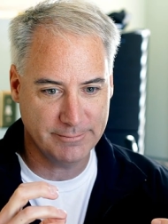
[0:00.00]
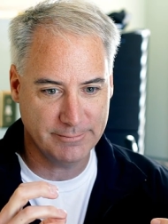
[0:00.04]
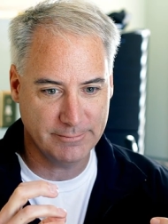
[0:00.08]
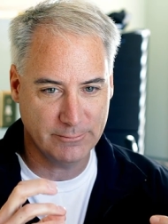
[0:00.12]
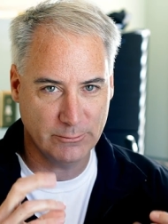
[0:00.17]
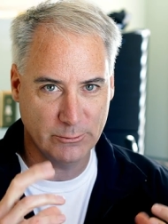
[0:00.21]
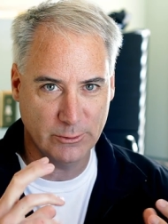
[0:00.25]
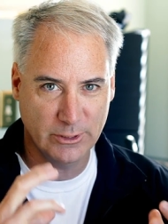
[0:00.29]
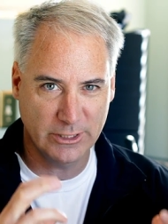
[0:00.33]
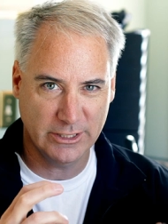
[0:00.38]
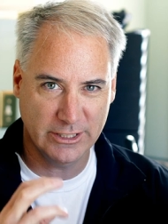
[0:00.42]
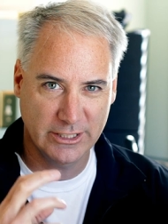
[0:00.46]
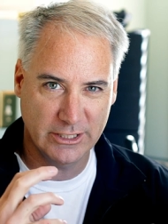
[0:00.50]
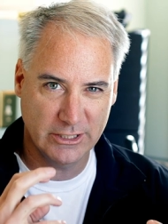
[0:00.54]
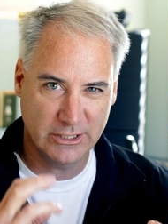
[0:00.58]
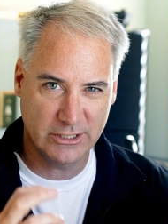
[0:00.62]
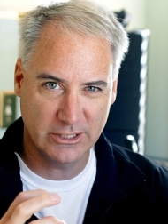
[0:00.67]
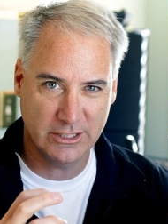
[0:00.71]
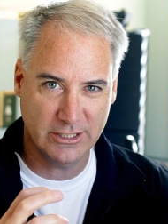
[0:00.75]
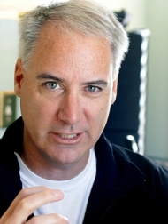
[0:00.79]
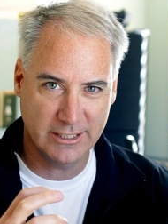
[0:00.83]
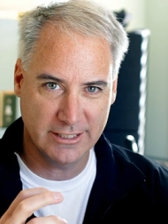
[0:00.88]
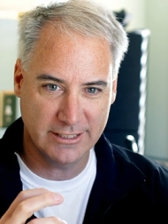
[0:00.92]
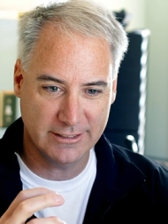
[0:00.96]
really
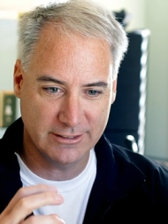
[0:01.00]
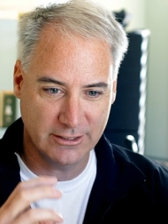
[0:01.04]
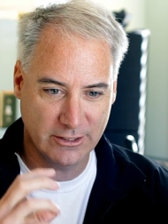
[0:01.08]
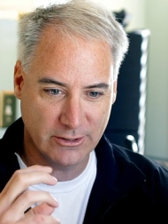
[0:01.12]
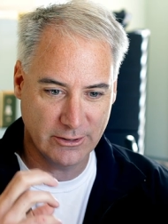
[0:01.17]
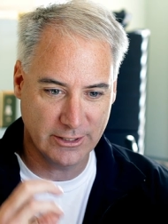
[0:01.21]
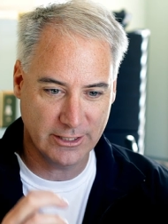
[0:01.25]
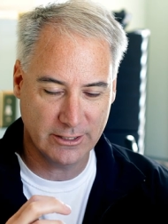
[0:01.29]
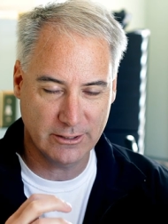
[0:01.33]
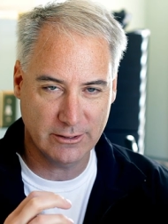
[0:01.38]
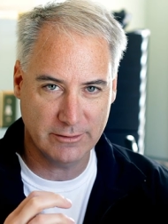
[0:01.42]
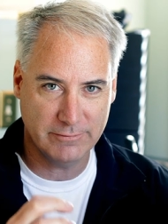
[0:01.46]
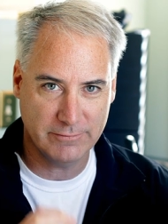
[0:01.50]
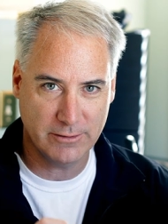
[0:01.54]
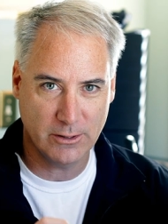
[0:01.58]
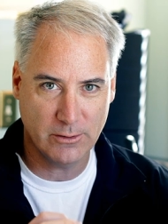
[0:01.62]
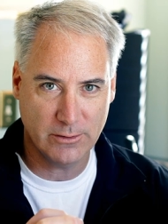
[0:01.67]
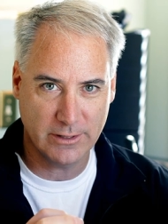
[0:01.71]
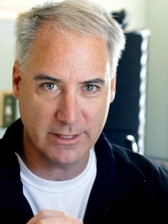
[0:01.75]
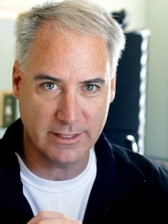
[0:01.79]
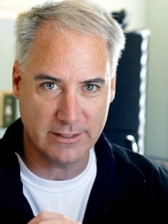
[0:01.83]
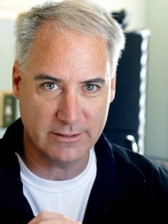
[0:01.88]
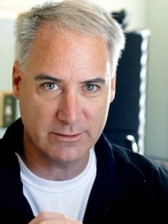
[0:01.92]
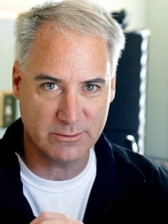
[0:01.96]
good critical
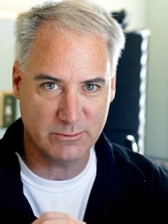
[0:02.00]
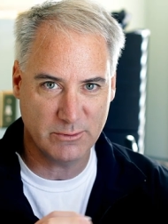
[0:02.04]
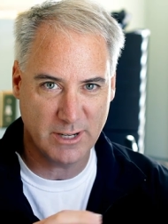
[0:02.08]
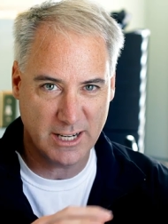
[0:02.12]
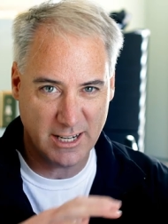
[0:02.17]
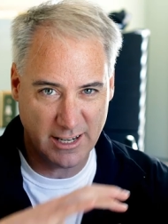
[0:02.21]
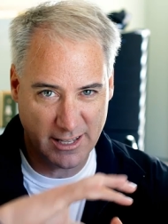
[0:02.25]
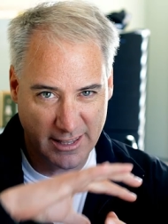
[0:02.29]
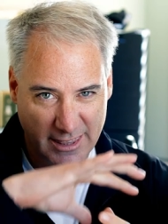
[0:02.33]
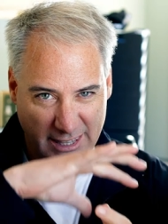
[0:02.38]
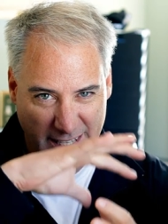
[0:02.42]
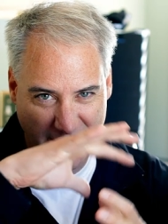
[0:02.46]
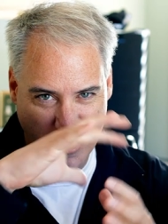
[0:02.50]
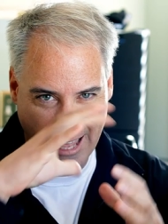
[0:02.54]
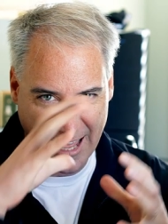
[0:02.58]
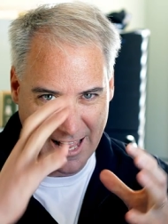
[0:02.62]
focus right on the